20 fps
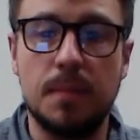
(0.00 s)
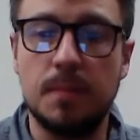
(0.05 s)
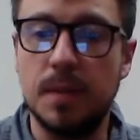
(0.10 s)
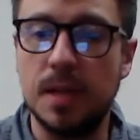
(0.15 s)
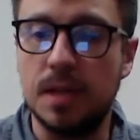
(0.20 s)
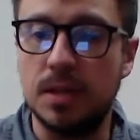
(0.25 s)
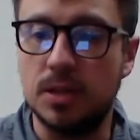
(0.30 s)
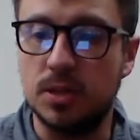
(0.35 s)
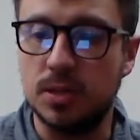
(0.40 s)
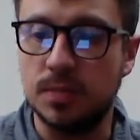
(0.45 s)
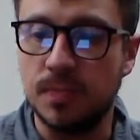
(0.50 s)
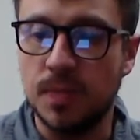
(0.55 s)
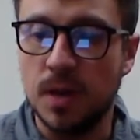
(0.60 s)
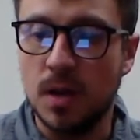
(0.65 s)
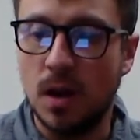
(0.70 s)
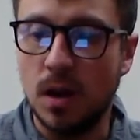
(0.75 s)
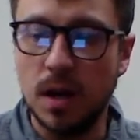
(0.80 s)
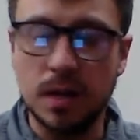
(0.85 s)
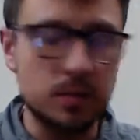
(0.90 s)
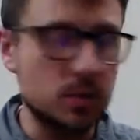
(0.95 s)
meters.
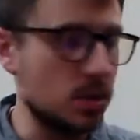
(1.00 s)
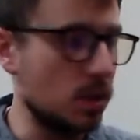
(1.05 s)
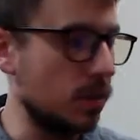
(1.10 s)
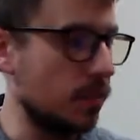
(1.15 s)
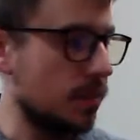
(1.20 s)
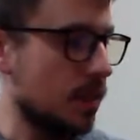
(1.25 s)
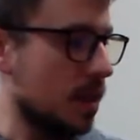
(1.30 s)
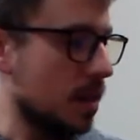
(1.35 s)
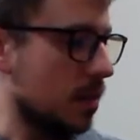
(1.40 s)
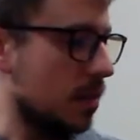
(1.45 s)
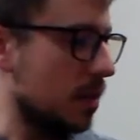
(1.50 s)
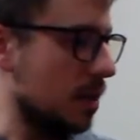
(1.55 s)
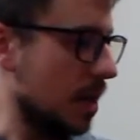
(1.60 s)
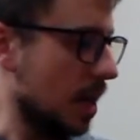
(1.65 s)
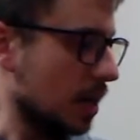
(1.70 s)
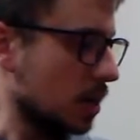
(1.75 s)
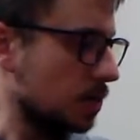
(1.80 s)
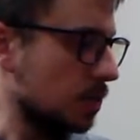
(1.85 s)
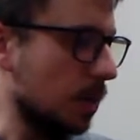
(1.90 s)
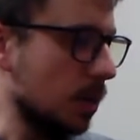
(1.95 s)
All right, so the
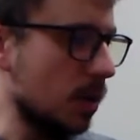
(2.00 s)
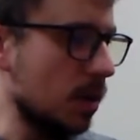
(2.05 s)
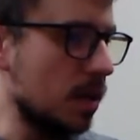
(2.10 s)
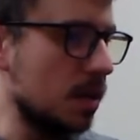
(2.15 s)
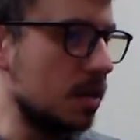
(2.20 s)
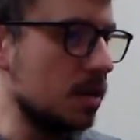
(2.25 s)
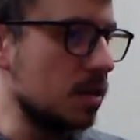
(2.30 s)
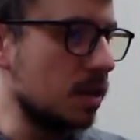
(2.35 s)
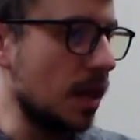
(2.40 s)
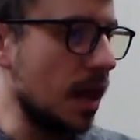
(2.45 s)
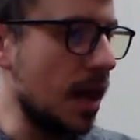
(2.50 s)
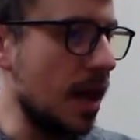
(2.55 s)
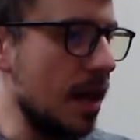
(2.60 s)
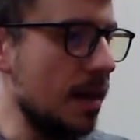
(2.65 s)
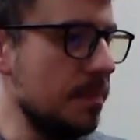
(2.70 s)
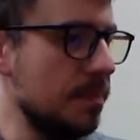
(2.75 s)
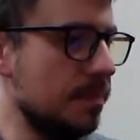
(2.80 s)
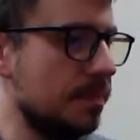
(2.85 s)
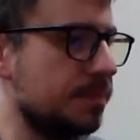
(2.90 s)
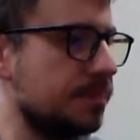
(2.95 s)
next part of this
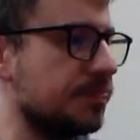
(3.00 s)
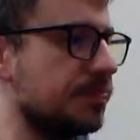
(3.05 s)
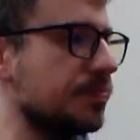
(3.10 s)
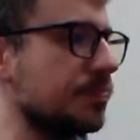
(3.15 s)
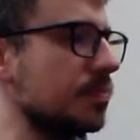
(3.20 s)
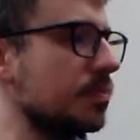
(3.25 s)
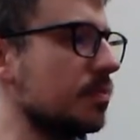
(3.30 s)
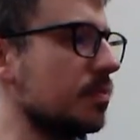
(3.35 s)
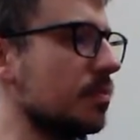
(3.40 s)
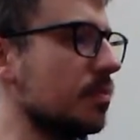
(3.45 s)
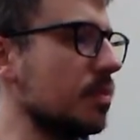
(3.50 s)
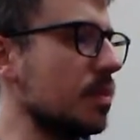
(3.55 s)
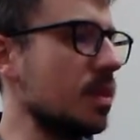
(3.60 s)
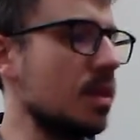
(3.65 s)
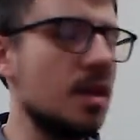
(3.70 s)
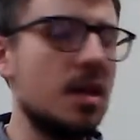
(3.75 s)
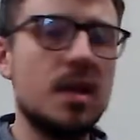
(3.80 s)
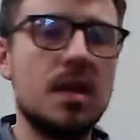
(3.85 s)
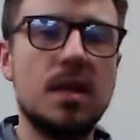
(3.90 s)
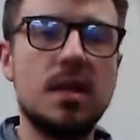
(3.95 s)
lab
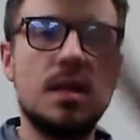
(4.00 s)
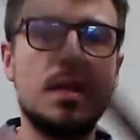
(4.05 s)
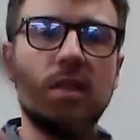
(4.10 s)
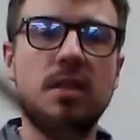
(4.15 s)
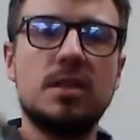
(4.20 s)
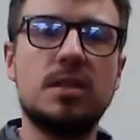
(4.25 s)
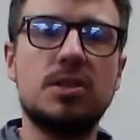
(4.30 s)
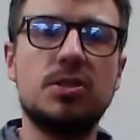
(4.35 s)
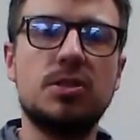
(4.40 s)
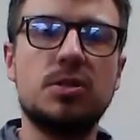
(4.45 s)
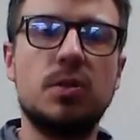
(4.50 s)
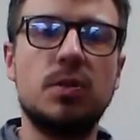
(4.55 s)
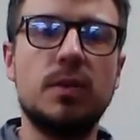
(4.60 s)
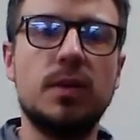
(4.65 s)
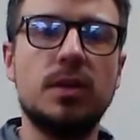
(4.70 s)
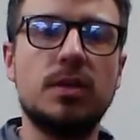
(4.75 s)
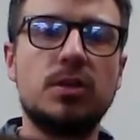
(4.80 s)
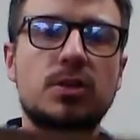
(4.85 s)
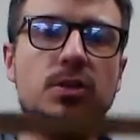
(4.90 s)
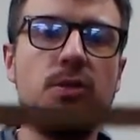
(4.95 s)
is there's
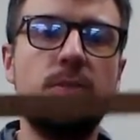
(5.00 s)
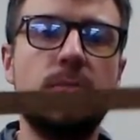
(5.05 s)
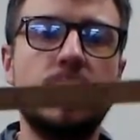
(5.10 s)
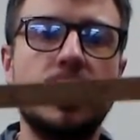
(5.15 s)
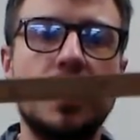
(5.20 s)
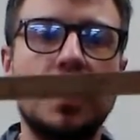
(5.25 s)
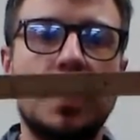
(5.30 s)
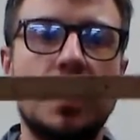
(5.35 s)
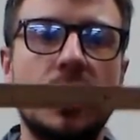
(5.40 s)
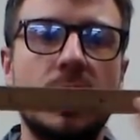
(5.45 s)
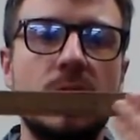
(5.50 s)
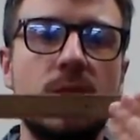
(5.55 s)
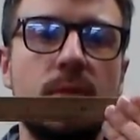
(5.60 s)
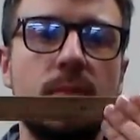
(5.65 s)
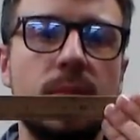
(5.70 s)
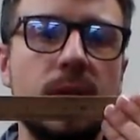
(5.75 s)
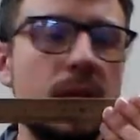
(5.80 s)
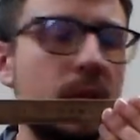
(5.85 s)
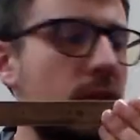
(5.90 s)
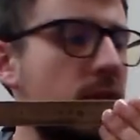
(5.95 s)
going to be another
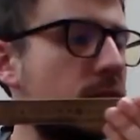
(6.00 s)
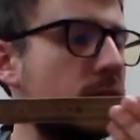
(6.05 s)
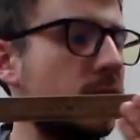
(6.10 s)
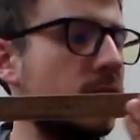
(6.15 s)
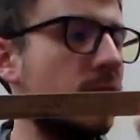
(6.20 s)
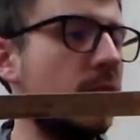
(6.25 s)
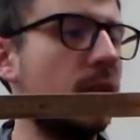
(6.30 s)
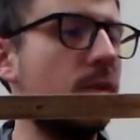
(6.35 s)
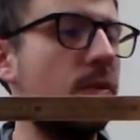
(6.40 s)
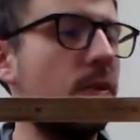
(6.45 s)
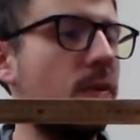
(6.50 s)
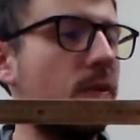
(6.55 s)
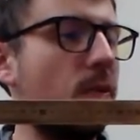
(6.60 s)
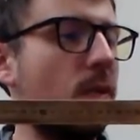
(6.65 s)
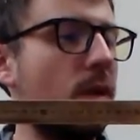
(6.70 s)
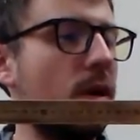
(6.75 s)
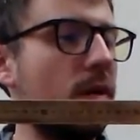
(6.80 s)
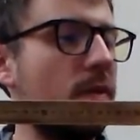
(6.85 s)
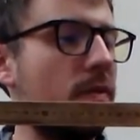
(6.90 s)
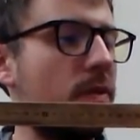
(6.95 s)
meter stick with
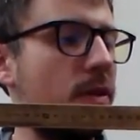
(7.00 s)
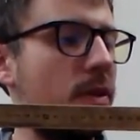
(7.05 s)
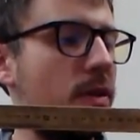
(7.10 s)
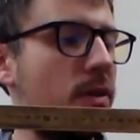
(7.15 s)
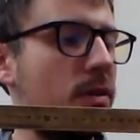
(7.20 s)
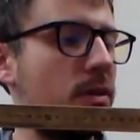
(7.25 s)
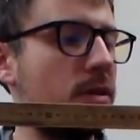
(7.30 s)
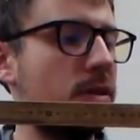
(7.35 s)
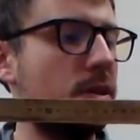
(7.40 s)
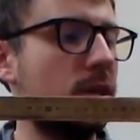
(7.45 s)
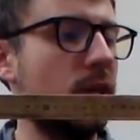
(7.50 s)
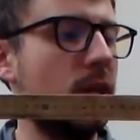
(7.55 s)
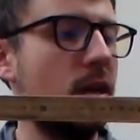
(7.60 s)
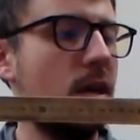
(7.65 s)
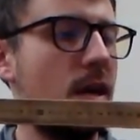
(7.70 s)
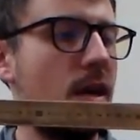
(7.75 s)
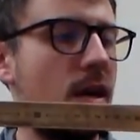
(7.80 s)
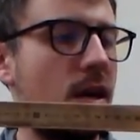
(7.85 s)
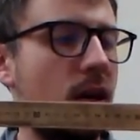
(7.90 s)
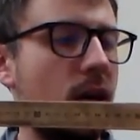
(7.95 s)
one of those
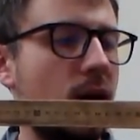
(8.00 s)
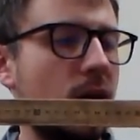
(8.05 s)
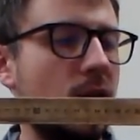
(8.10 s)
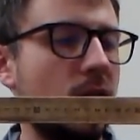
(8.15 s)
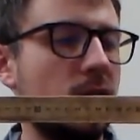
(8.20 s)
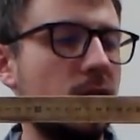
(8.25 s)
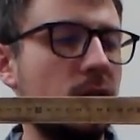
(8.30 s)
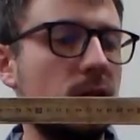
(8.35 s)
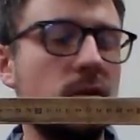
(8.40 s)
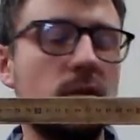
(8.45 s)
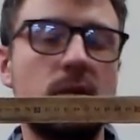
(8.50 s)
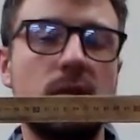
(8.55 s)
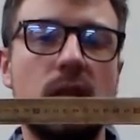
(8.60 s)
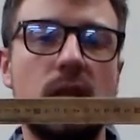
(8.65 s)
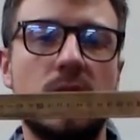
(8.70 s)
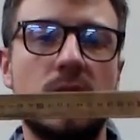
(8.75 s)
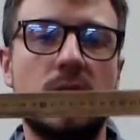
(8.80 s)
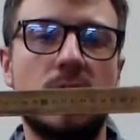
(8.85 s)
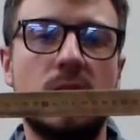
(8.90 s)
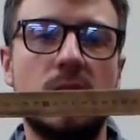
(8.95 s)
little
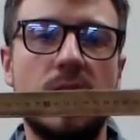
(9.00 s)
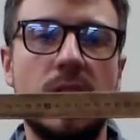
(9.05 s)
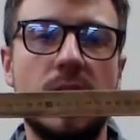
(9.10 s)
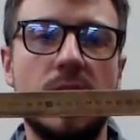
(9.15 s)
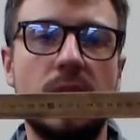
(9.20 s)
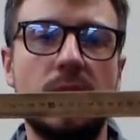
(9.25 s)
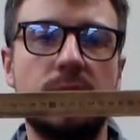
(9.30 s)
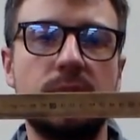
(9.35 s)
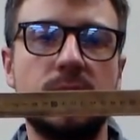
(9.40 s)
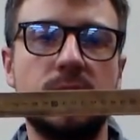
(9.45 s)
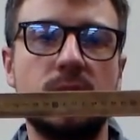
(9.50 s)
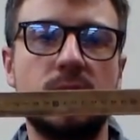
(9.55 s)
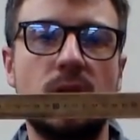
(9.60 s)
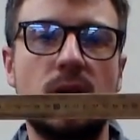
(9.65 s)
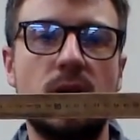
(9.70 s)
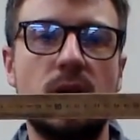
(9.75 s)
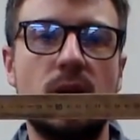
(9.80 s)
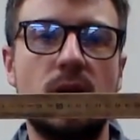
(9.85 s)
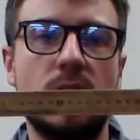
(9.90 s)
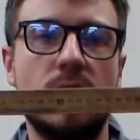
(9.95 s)
clamps
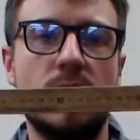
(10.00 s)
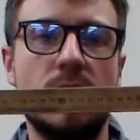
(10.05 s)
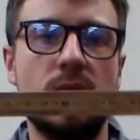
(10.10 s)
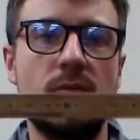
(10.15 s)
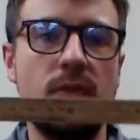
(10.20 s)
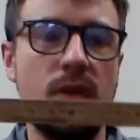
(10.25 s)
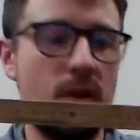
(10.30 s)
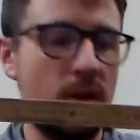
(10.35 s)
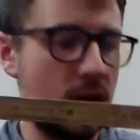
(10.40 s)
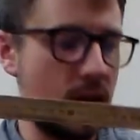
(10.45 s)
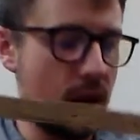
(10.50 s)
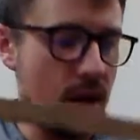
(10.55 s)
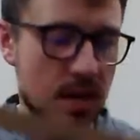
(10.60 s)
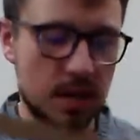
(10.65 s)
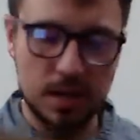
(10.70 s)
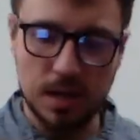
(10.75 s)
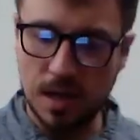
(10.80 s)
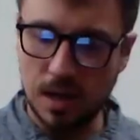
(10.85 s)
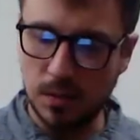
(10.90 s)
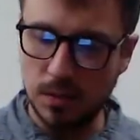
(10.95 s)
on the very
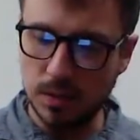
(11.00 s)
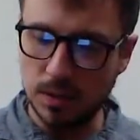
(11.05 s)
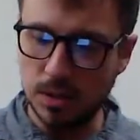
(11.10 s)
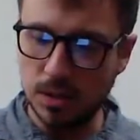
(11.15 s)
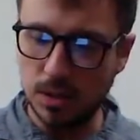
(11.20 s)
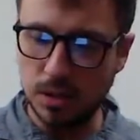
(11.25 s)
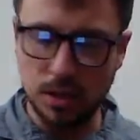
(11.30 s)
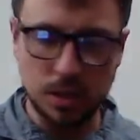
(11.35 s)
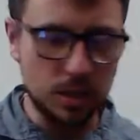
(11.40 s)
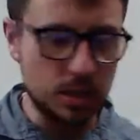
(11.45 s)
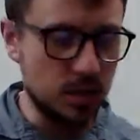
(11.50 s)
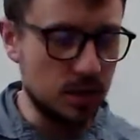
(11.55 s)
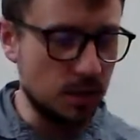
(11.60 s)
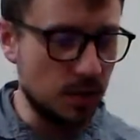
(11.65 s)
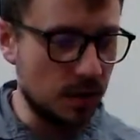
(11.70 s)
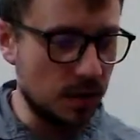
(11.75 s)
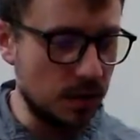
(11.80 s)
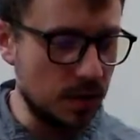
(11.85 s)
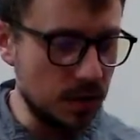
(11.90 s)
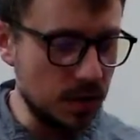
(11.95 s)
end. Now what you're going to do
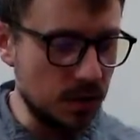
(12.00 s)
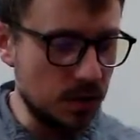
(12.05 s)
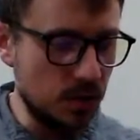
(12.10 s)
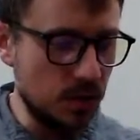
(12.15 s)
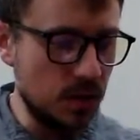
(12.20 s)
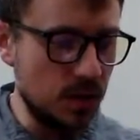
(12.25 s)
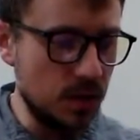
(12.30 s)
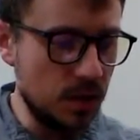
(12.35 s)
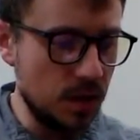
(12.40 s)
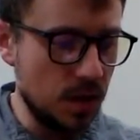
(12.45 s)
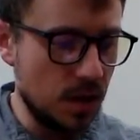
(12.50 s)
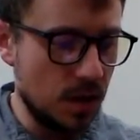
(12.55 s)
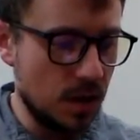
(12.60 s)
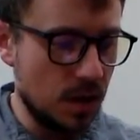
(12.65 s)
on this one,